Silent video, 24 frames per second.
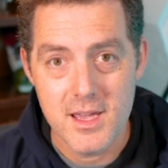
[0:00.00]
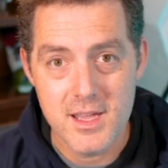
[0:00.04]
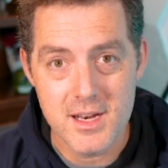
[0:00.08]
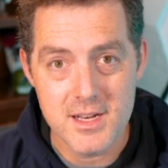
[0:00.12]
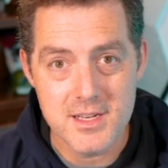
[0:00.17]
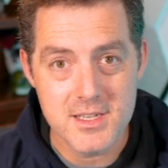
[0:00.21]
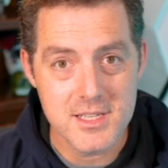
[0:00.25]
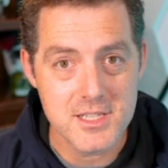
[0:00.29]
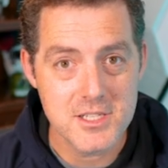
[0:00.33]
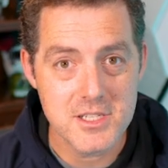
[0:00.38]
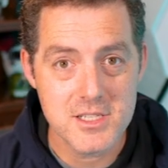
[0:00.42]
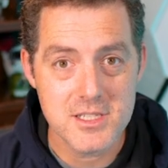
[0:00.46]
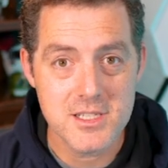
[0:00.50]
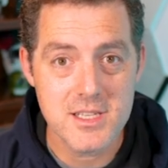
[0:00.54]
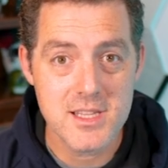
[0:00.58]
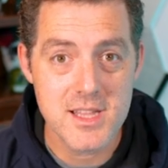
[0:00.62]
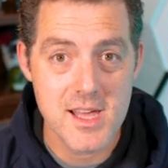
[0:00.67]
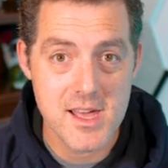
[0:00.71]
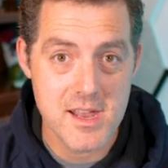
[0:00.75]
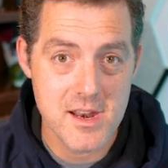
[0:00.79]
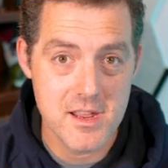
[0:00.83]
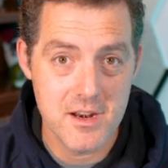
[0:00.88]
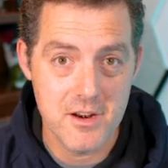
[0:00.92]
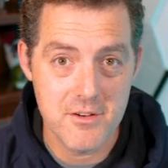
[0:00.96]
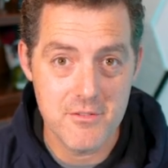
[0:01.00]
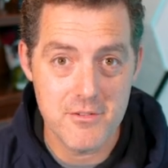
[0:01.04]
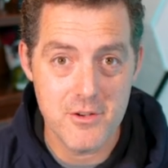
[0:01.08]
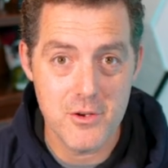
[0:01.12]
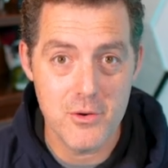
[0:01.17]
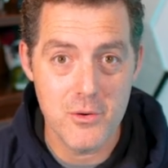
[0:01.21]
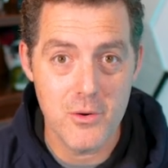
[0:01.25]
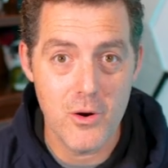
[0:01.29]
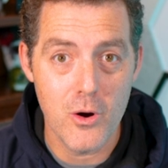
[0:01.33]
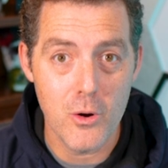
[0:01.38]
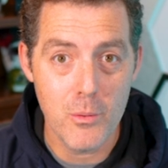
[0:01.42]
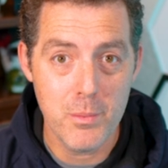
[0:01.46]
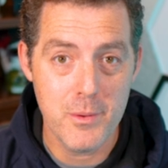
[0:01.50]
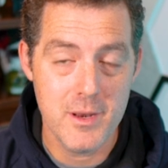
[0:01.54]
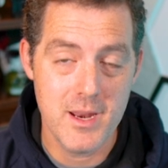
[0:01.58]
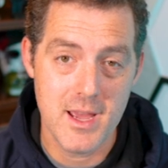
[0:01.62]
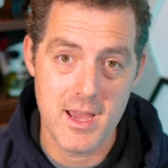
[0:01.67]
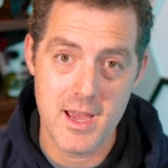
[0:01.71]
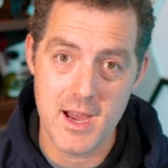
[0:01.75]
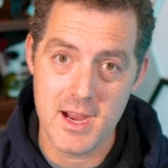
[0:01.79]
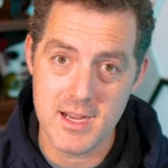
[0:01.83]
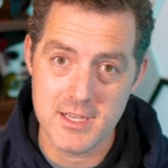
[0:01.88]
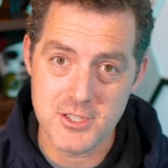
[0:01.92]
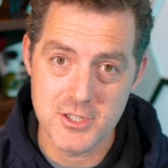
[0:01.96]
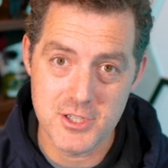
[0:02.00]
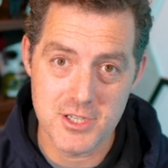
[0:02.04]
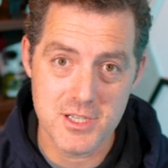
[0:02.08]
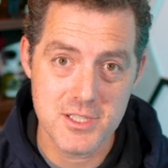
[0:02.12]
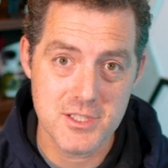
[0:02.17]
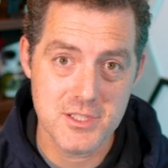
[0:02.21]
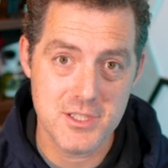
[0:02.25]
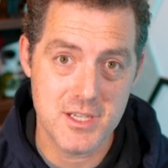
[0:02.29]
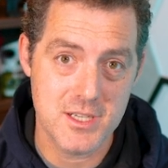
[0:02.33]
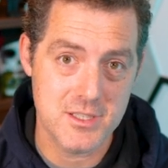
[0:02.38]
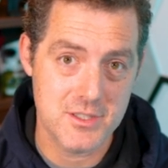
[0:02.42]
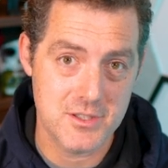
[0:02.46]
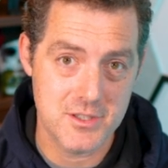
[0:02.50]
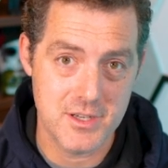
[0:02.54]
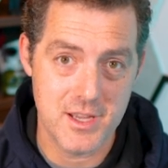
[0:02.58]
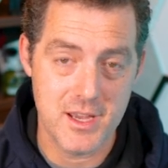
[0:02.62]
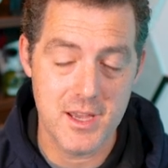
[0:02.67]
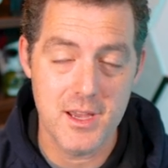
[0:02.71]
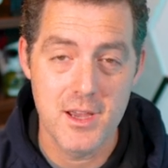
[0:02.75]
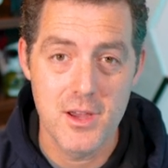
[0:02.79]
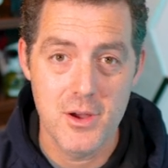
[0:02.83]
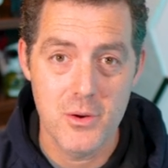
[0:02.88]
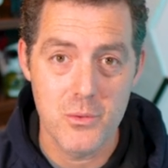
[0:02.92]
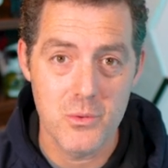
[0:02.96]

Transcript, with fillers: In addition to that interview, OpenAI just yesterday